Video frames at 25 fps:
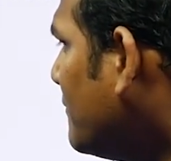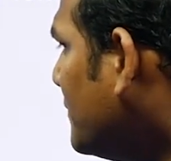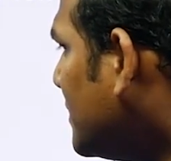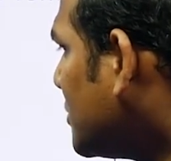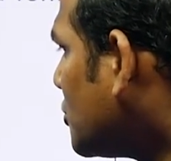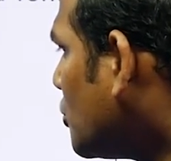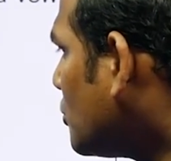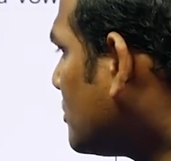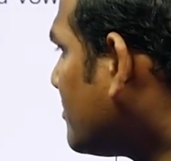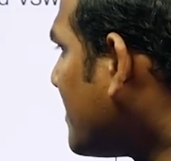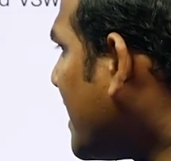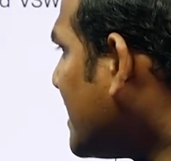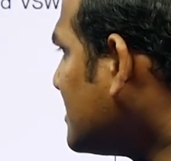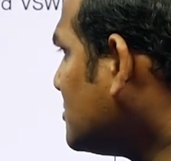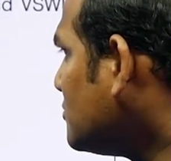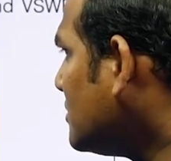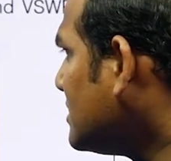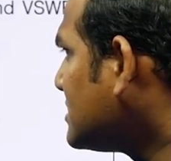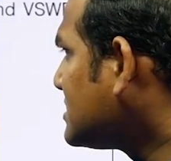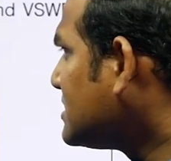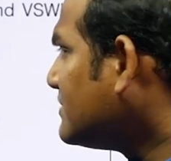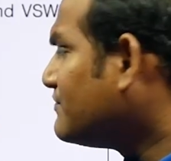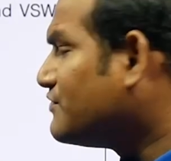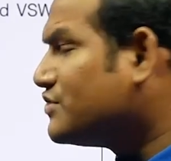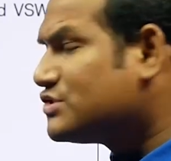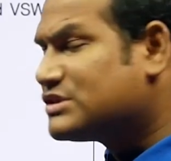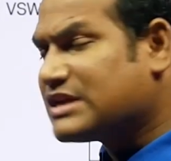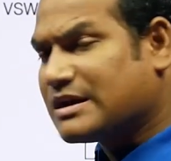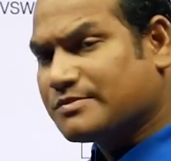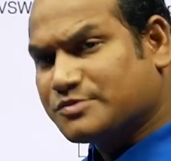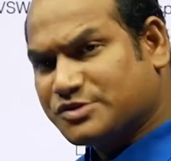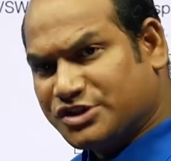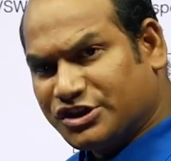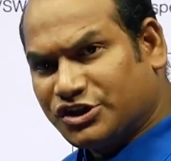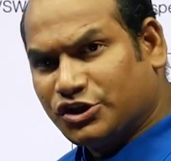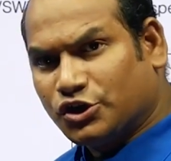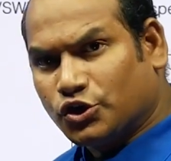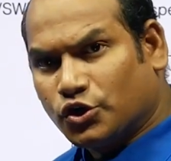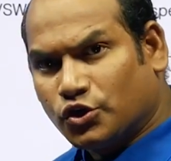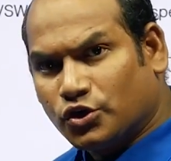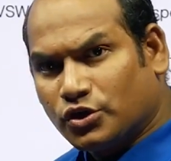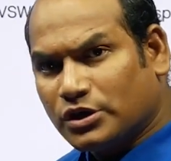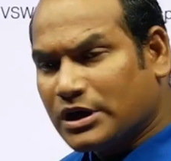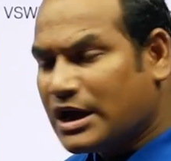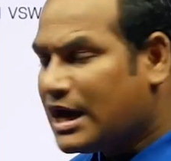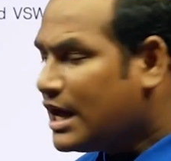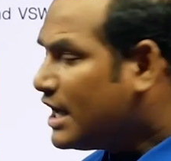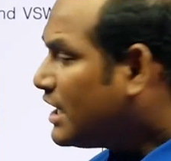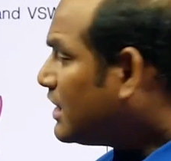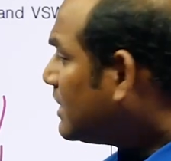without modulus if you substitute
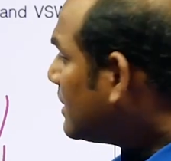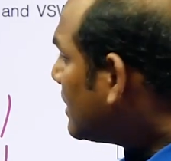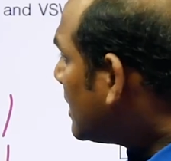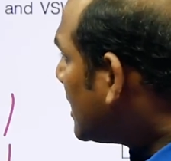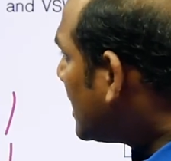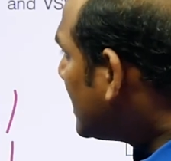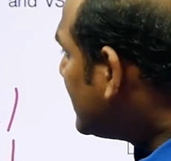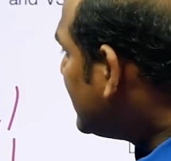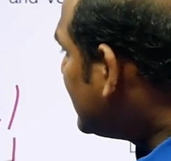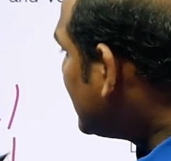uh,